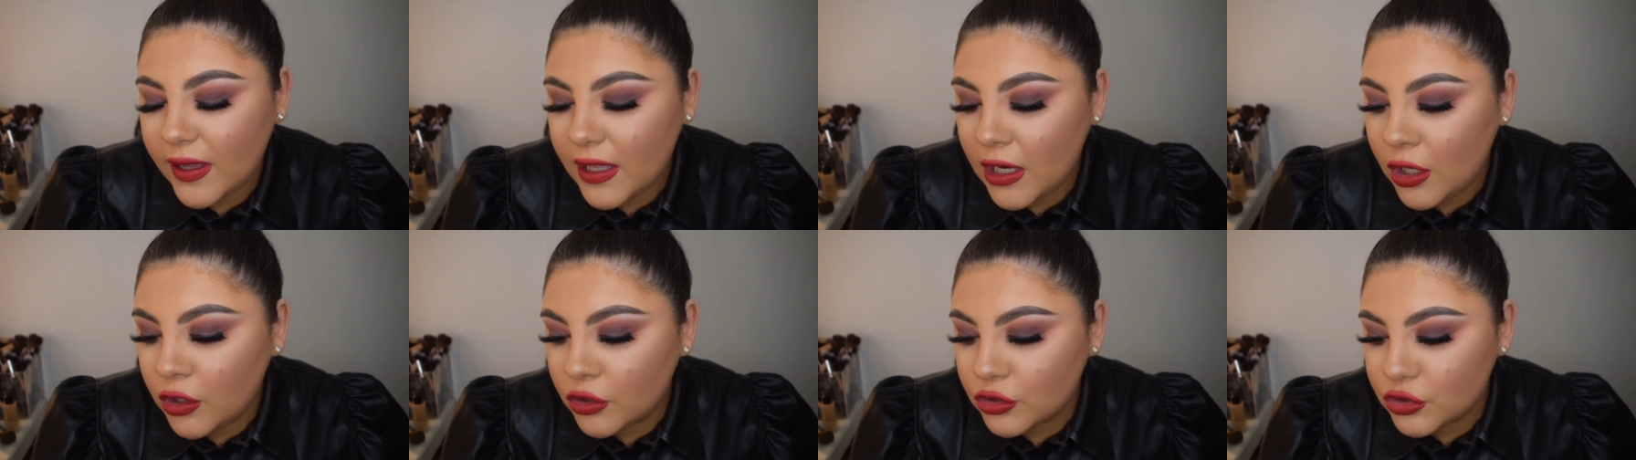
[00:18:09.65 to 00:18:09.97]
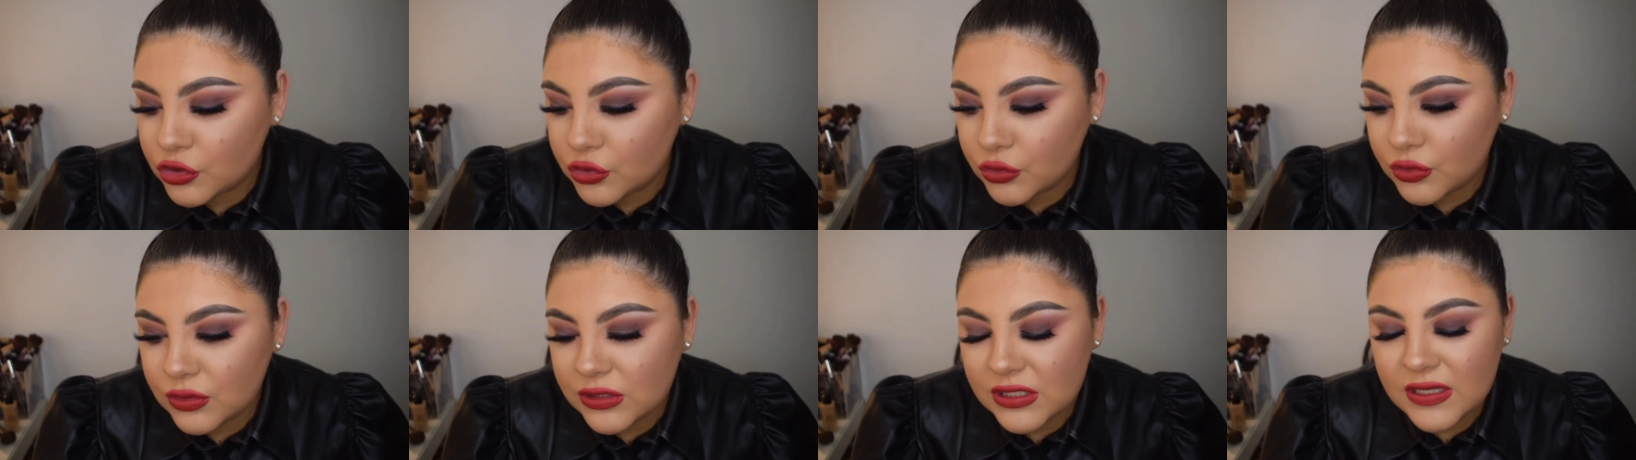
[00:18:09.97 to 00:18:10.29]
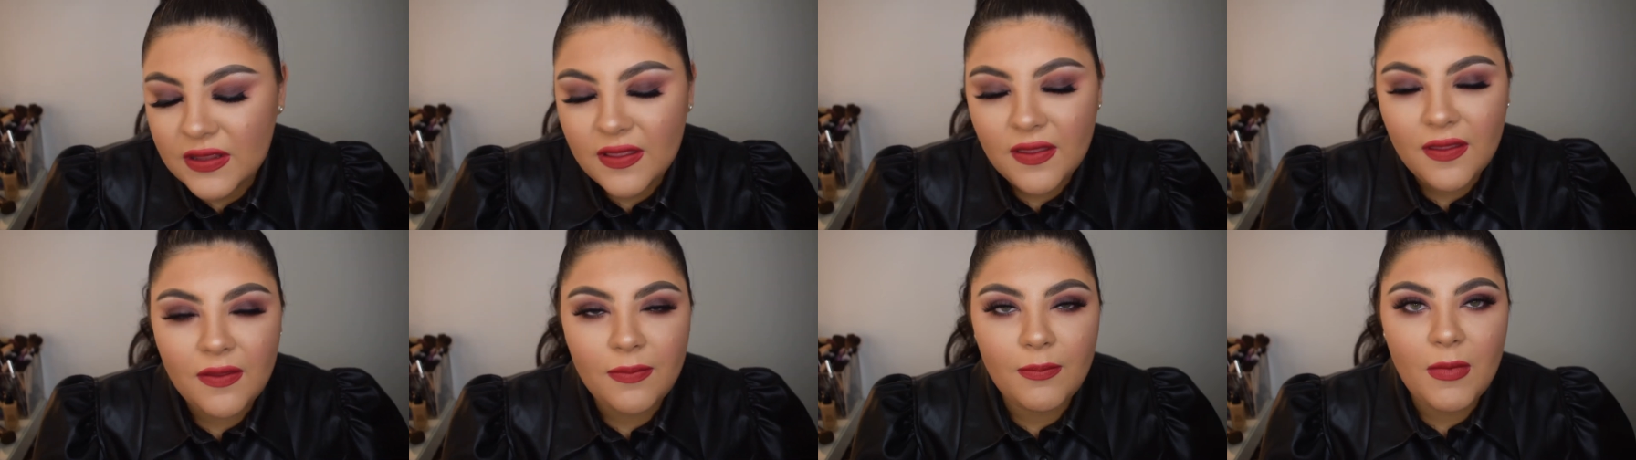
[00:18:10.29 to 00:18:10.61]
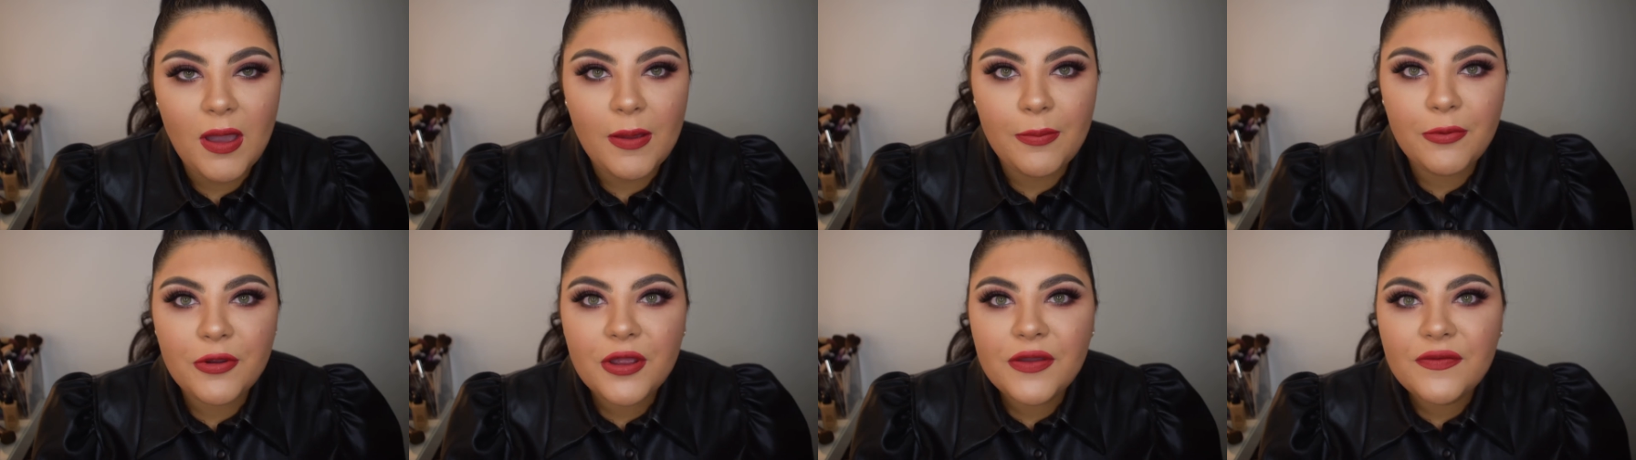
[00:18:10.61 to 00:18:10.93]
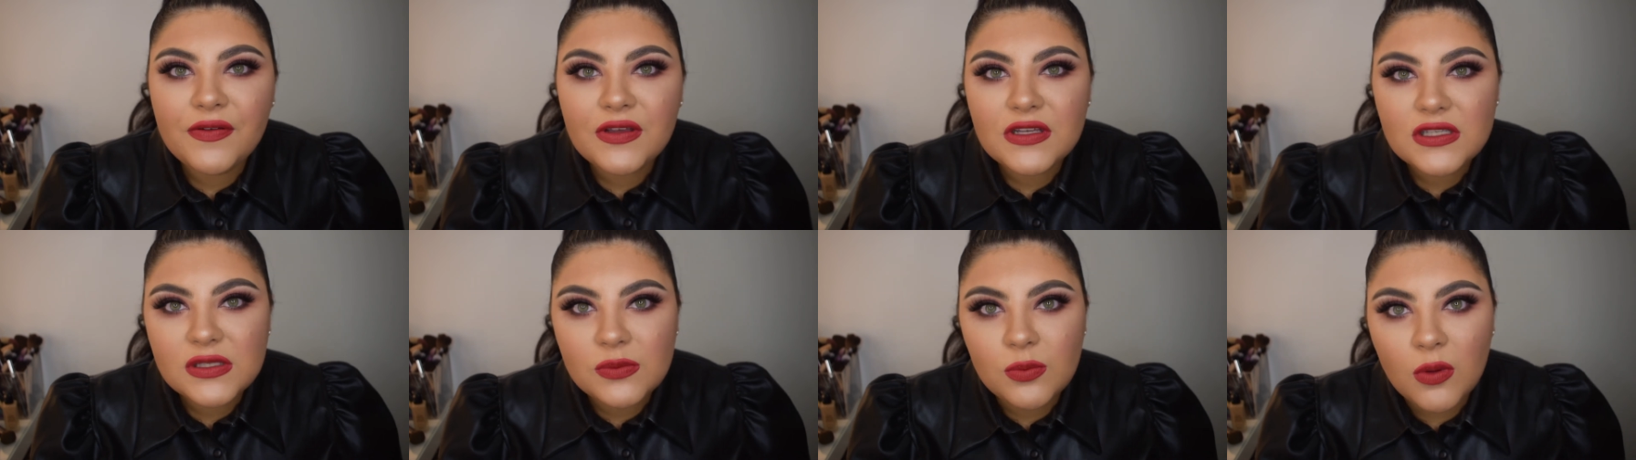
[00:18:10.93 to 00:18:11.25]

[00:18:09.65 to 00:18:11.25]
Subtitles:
A lot shorter than my previous